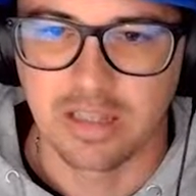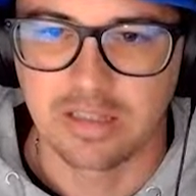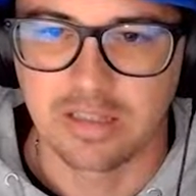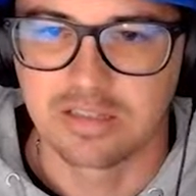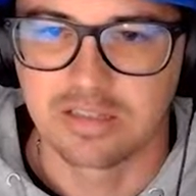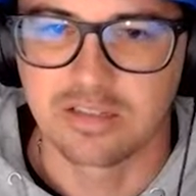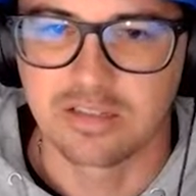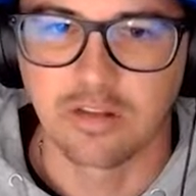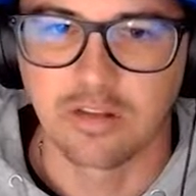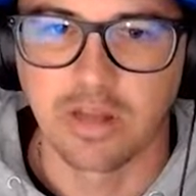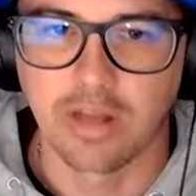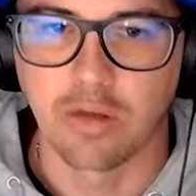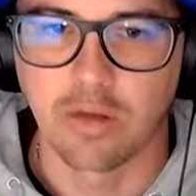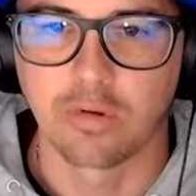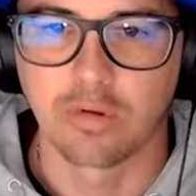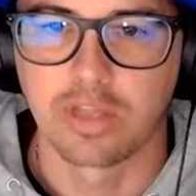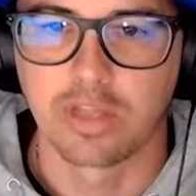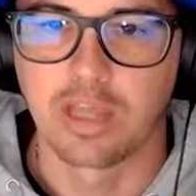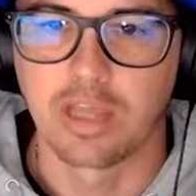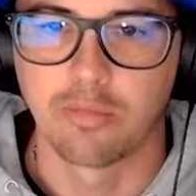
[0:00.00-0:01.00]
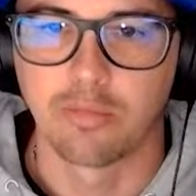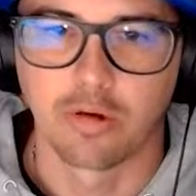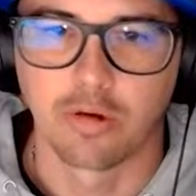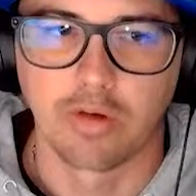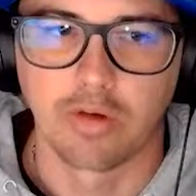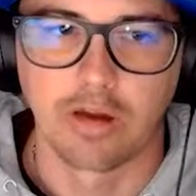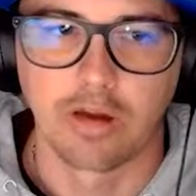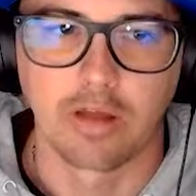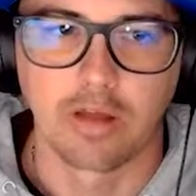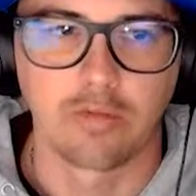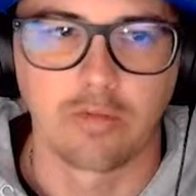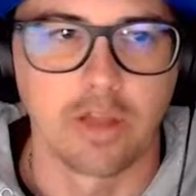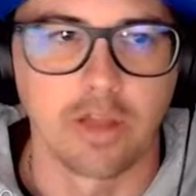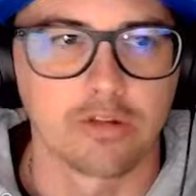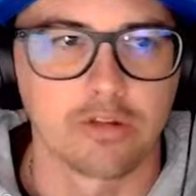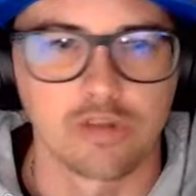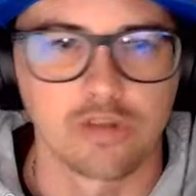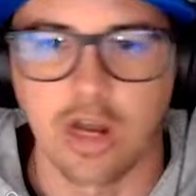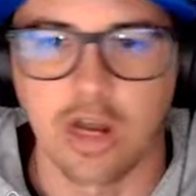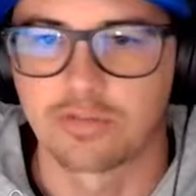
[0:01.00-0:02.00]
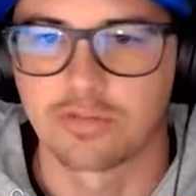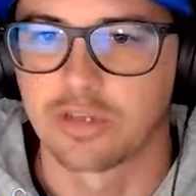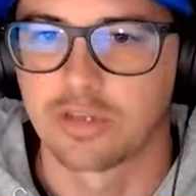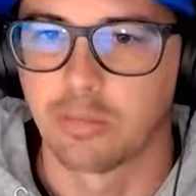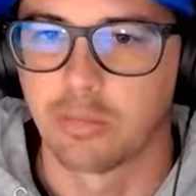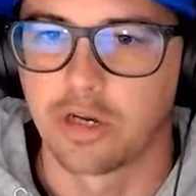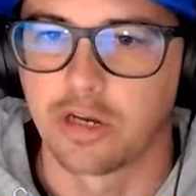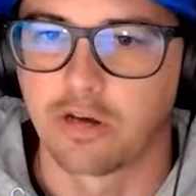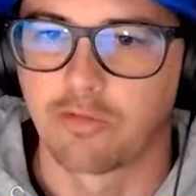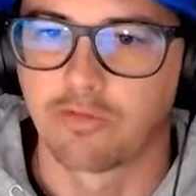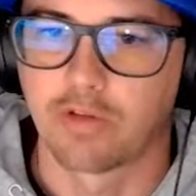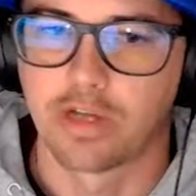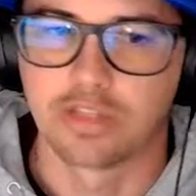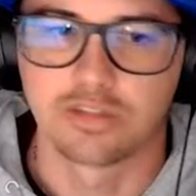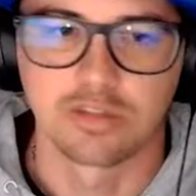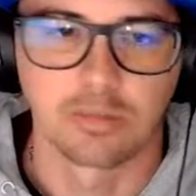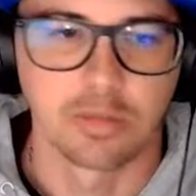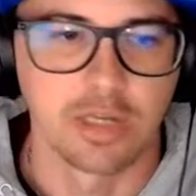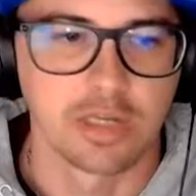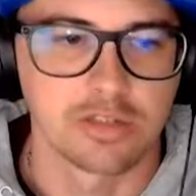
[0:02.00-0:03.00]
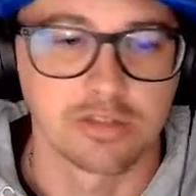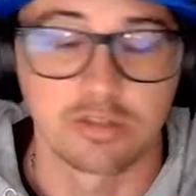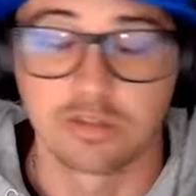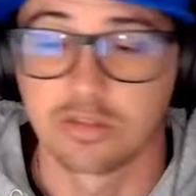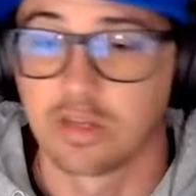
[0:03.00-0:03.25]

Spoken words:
it's still not worth keeping around. I'd rather draft somebody or find somebody else.